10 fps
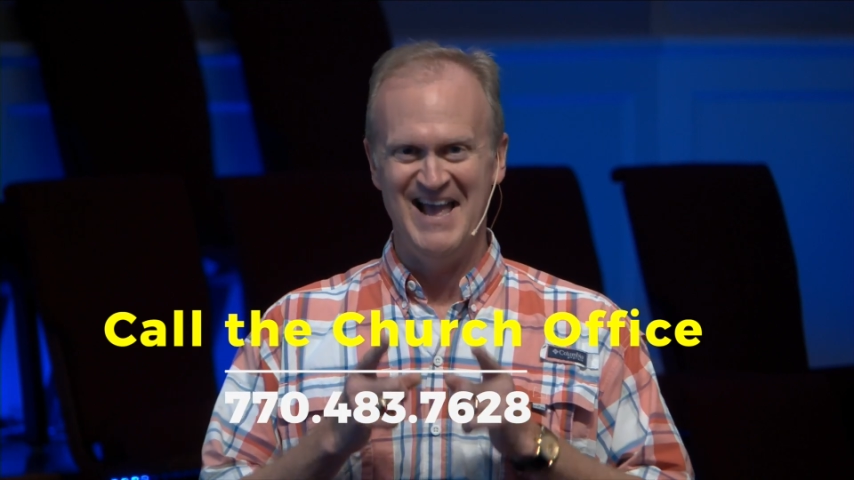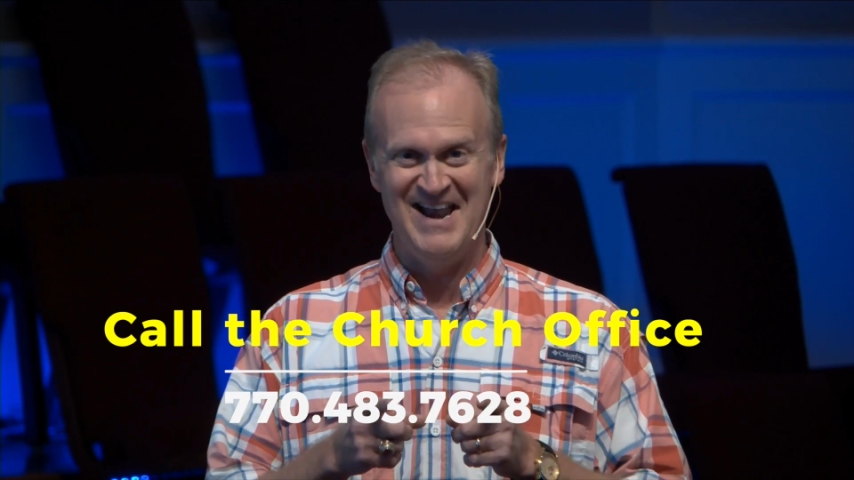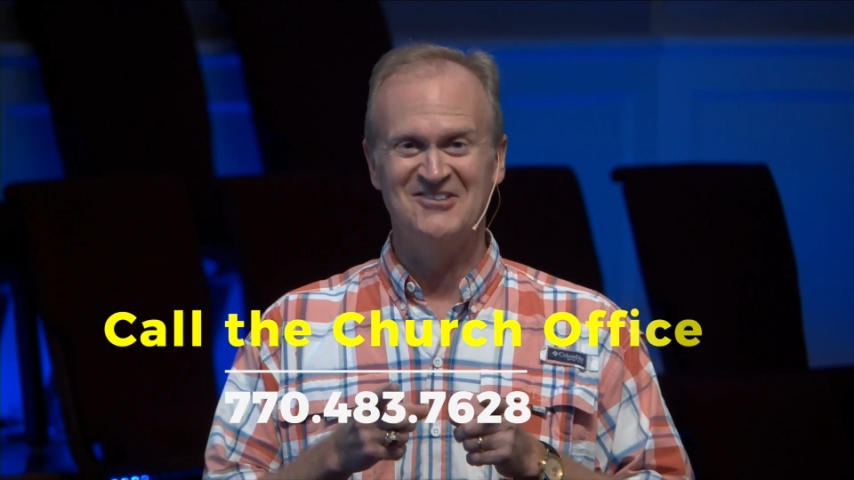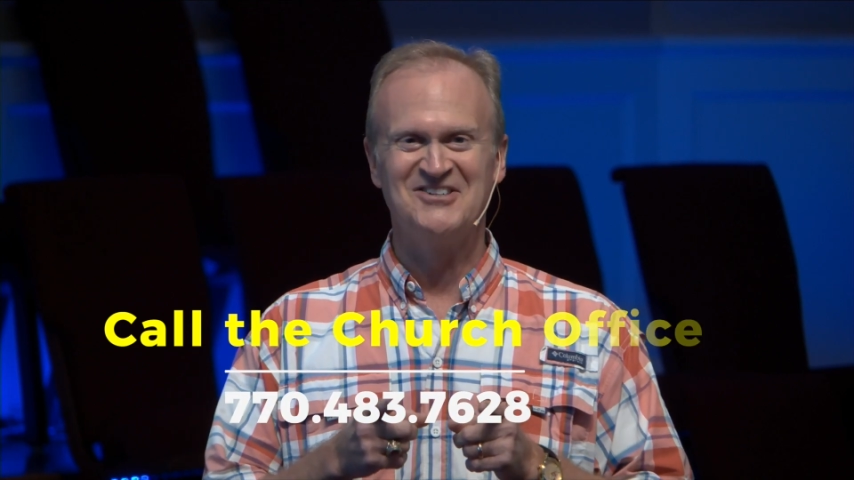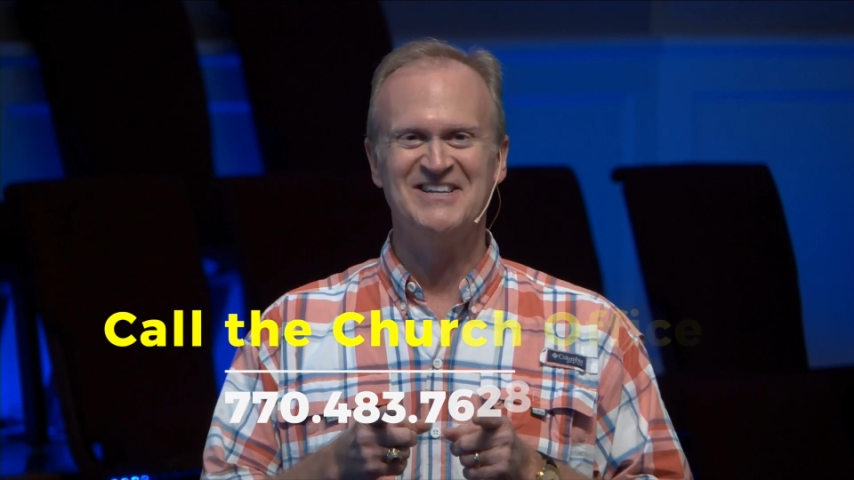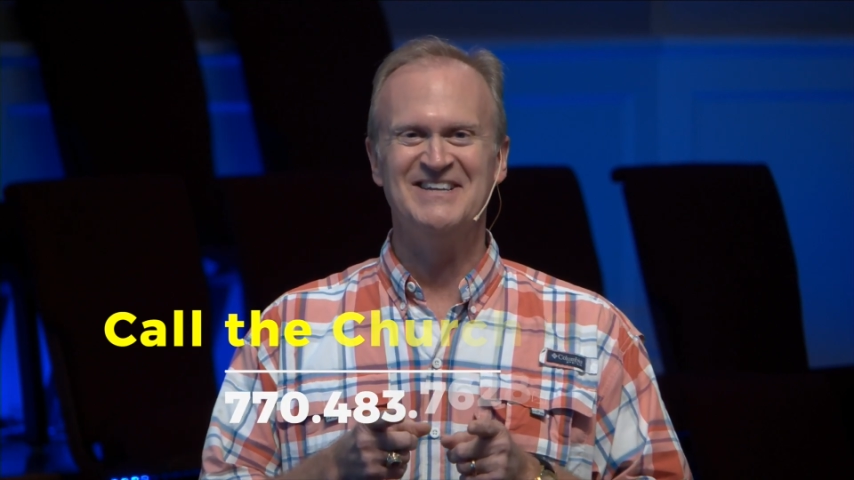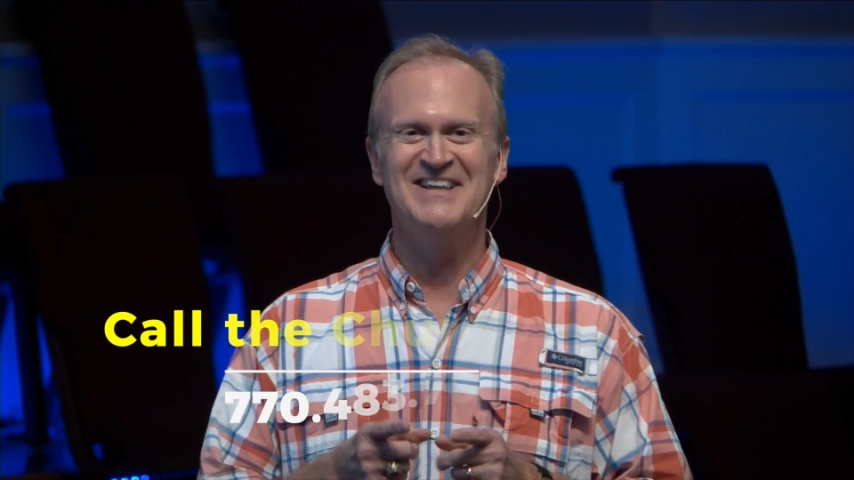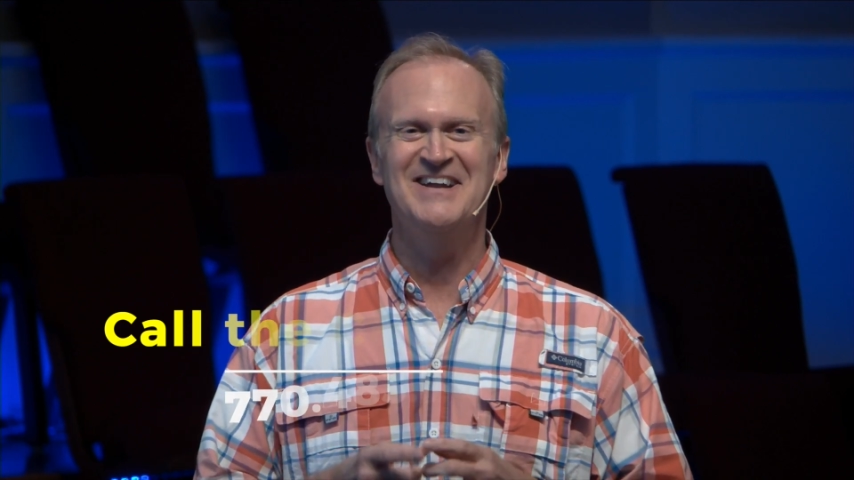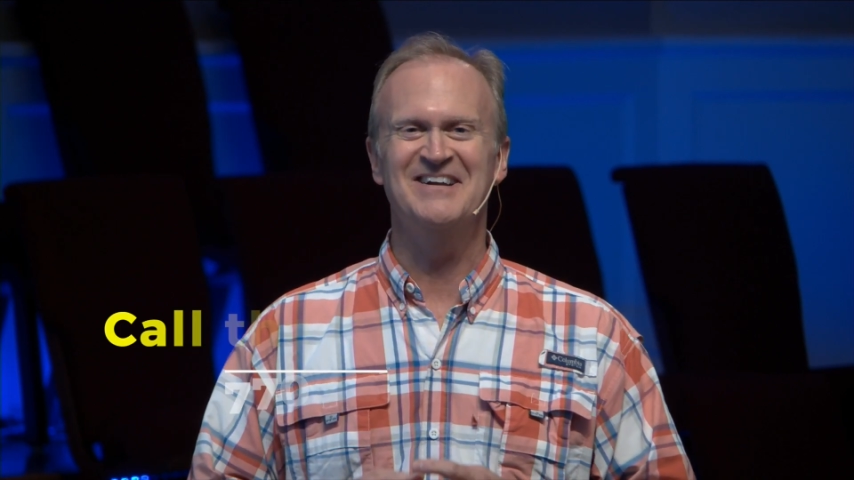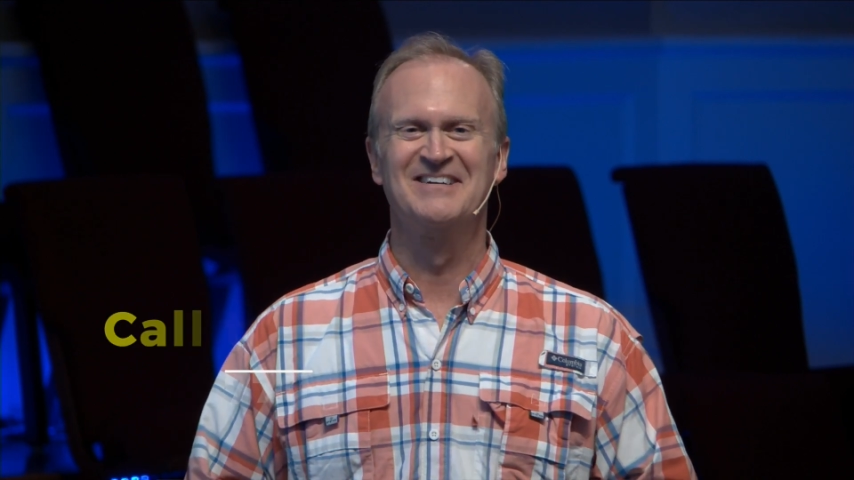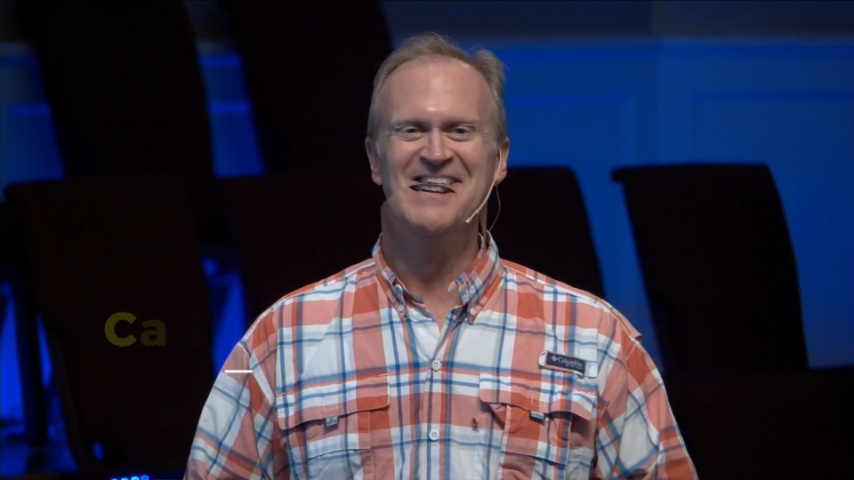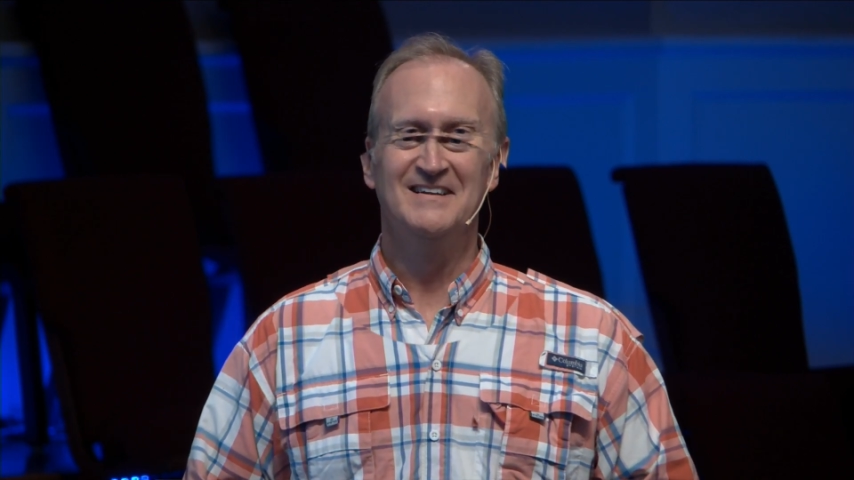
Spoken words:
and I'll see you there.